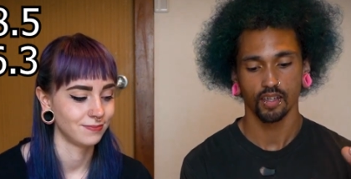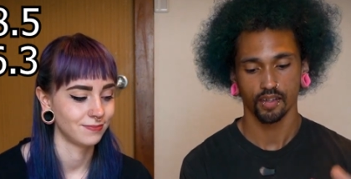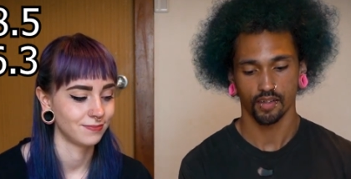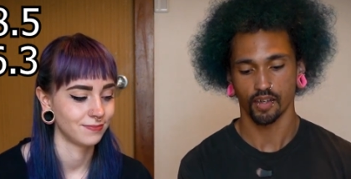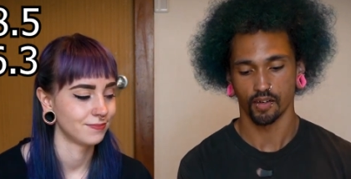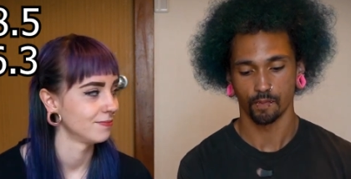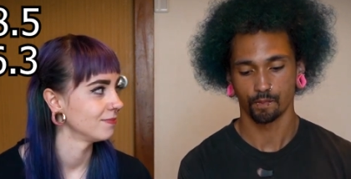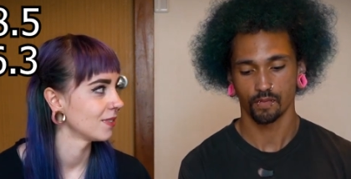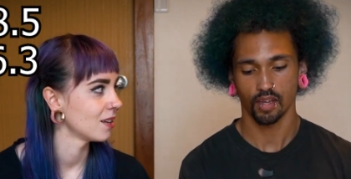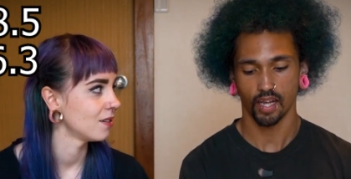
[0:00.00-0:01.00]
Speaker 1: So,
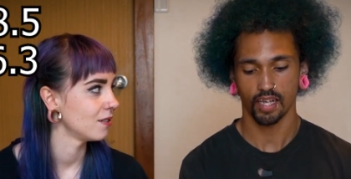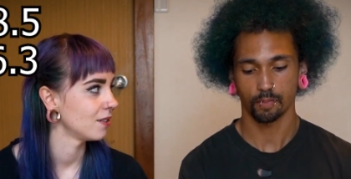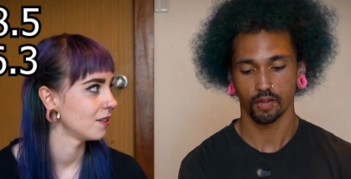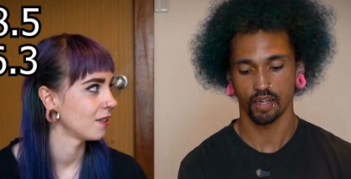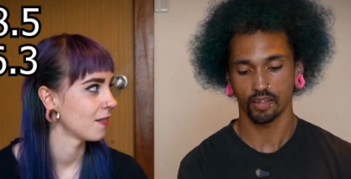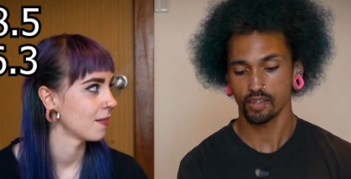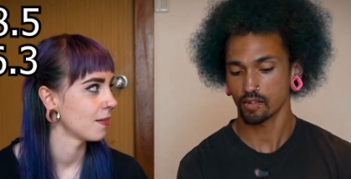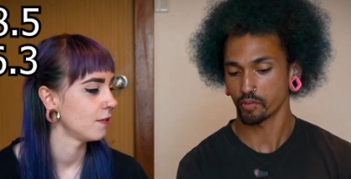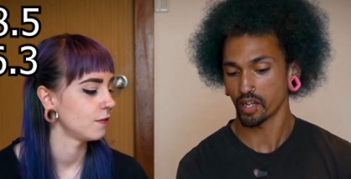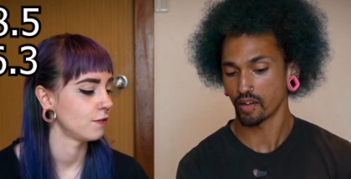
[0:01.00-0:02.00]
last but not
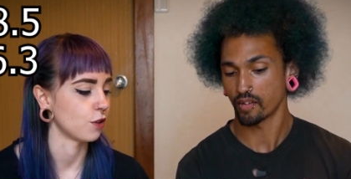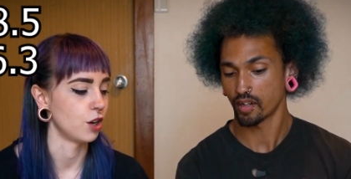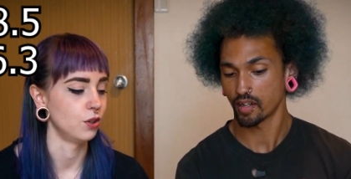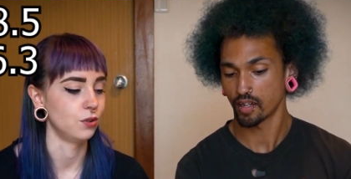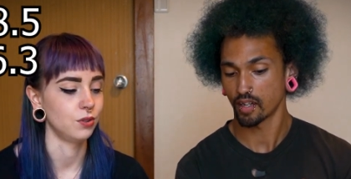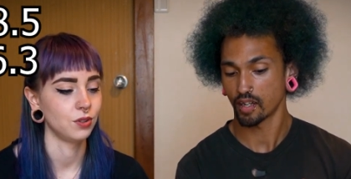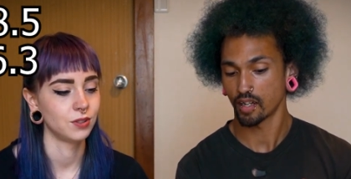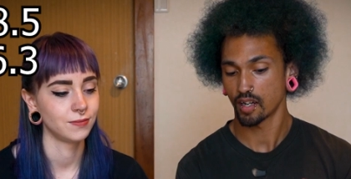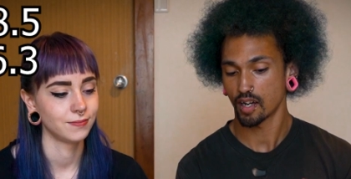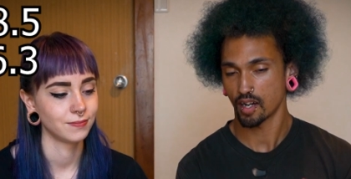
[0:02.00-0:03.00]
least, we have
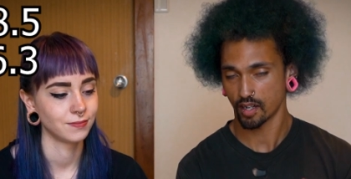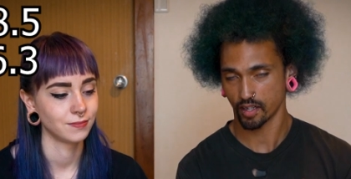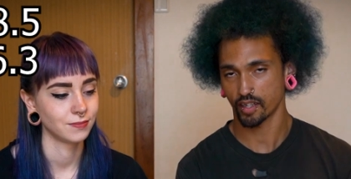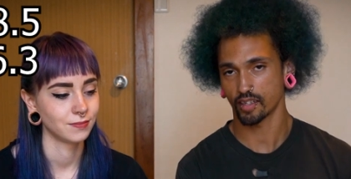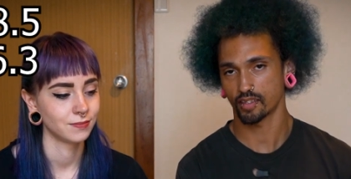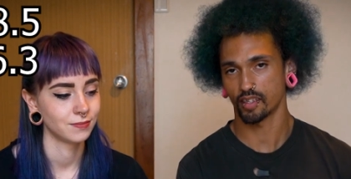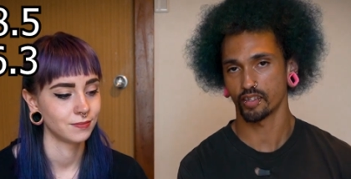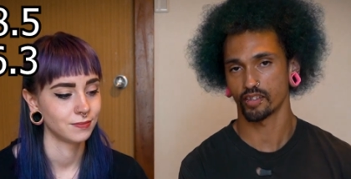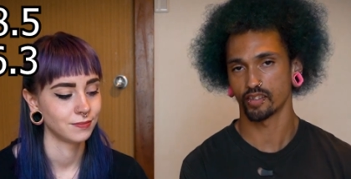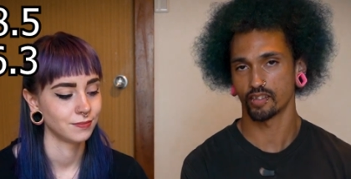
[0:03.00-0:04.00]
Hakata
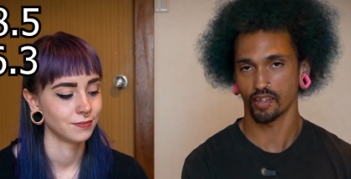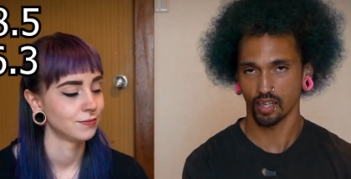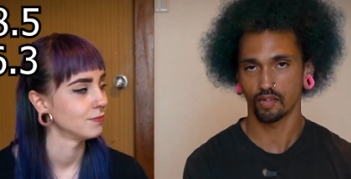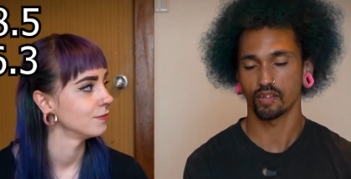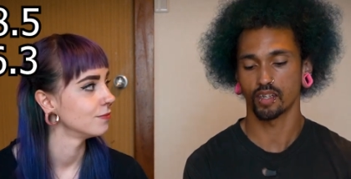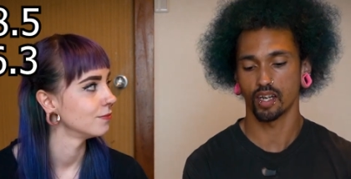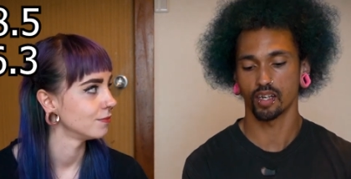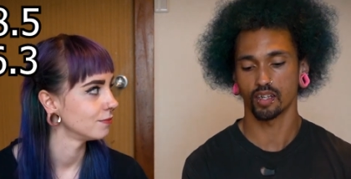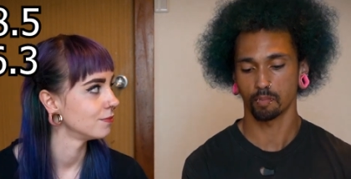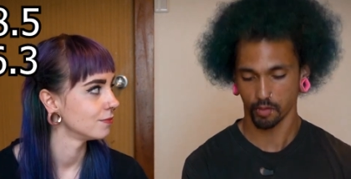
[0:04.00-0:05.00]
Station's Evah
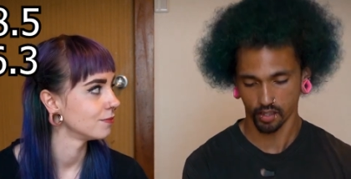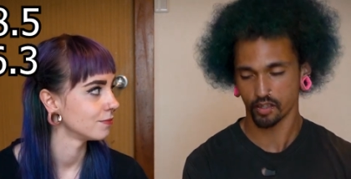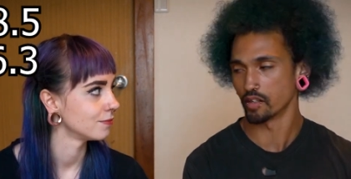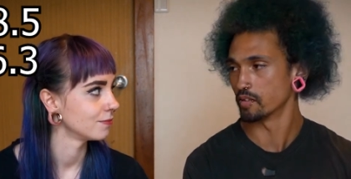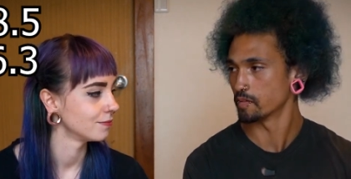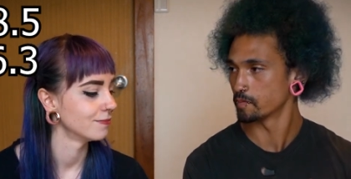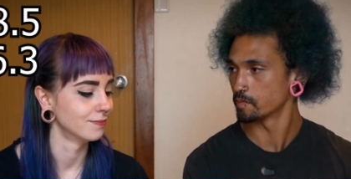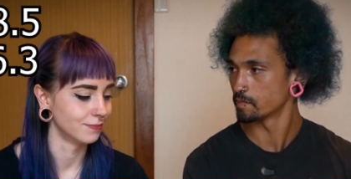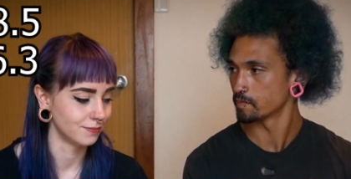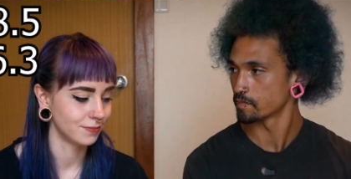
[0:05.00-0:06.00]
Dining Bento.
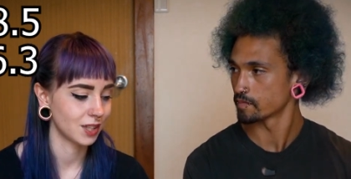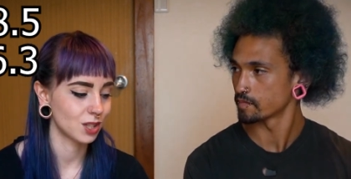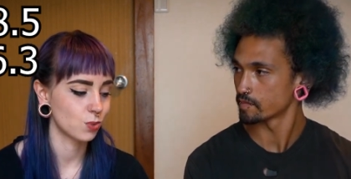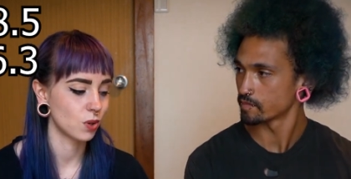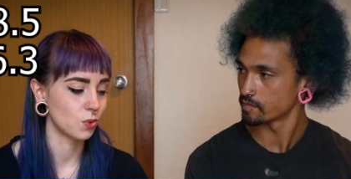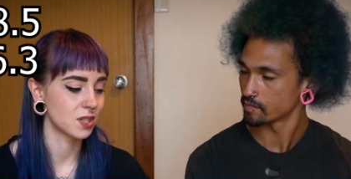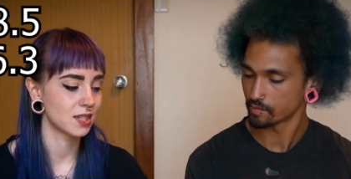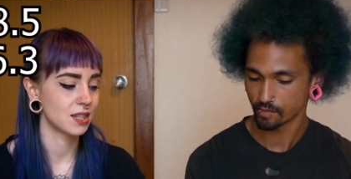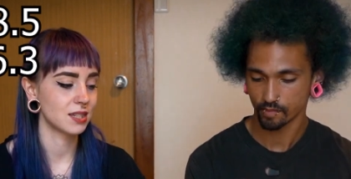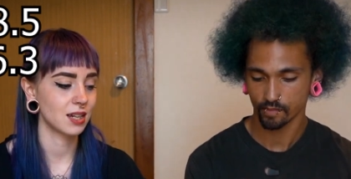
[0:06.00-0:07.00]
Speaker 2: Mm-hmm. This one was
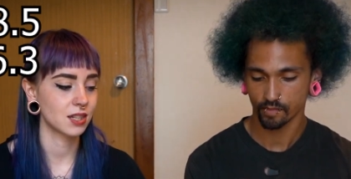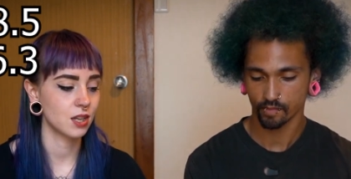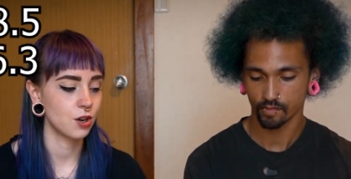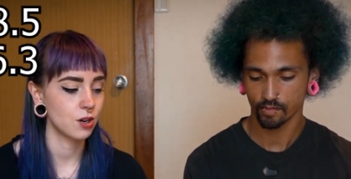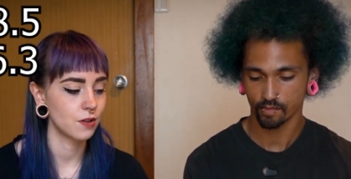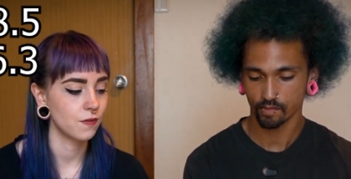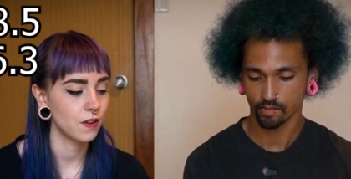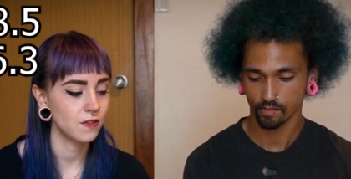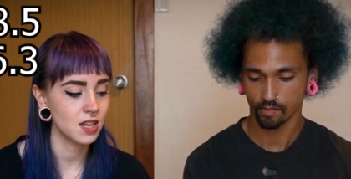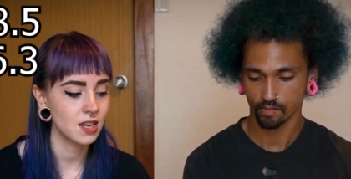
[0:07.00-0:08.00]

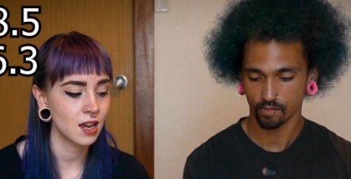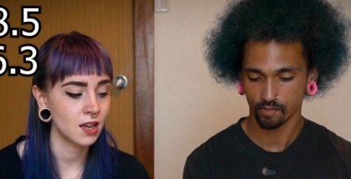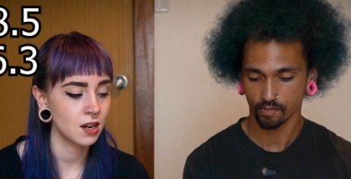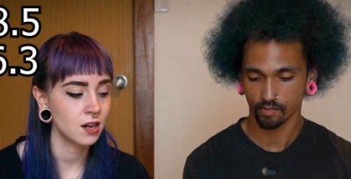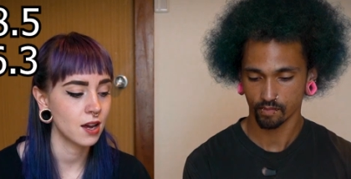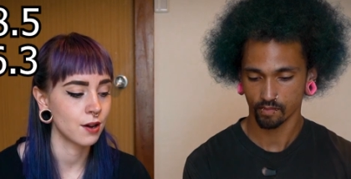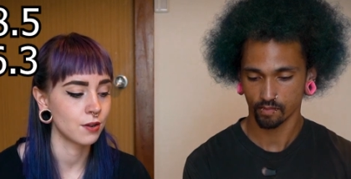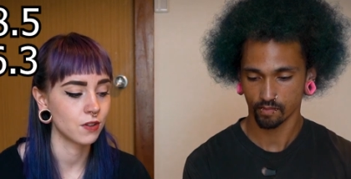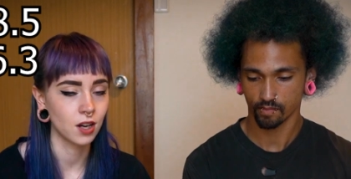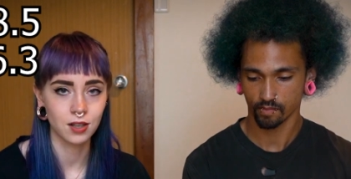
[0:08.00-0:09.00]
650 yen out
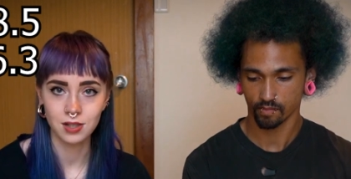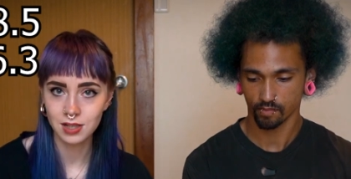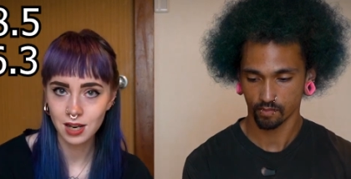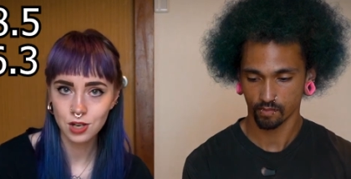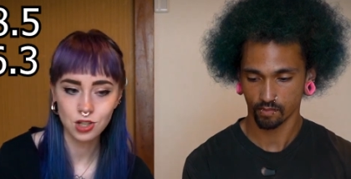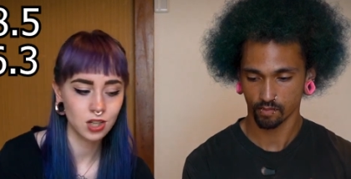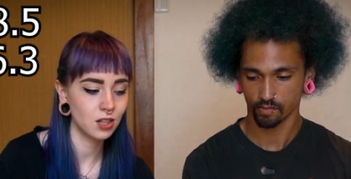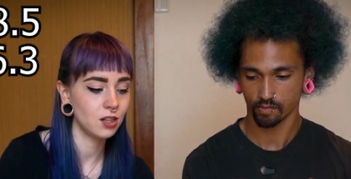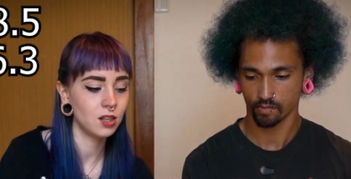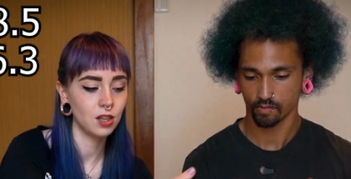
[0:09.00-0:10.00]
of Hakata
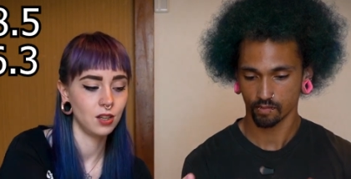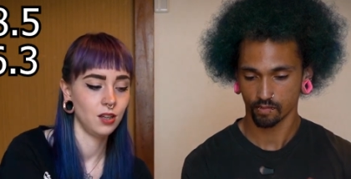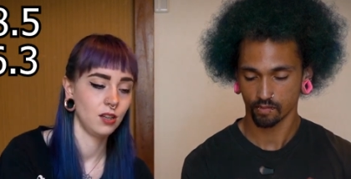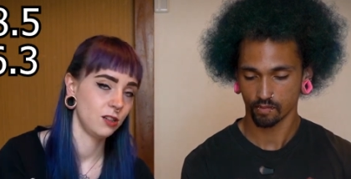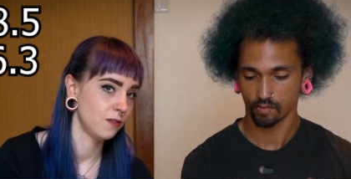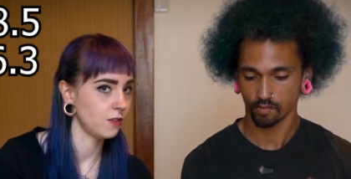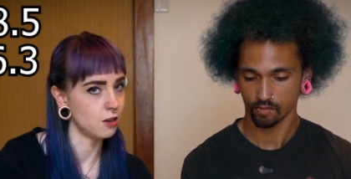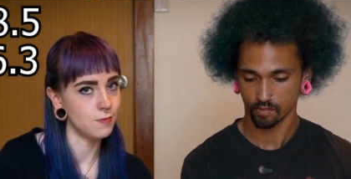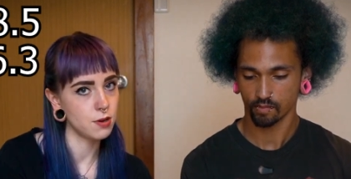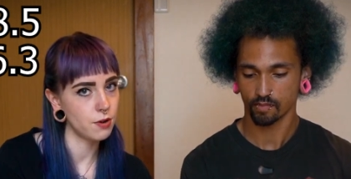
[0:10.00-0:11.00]
Station.
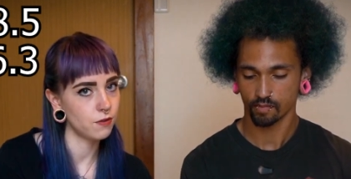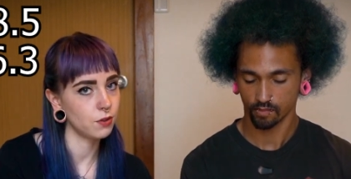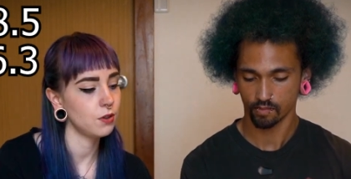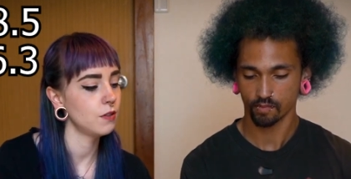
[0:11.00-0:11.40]
Very beautiful.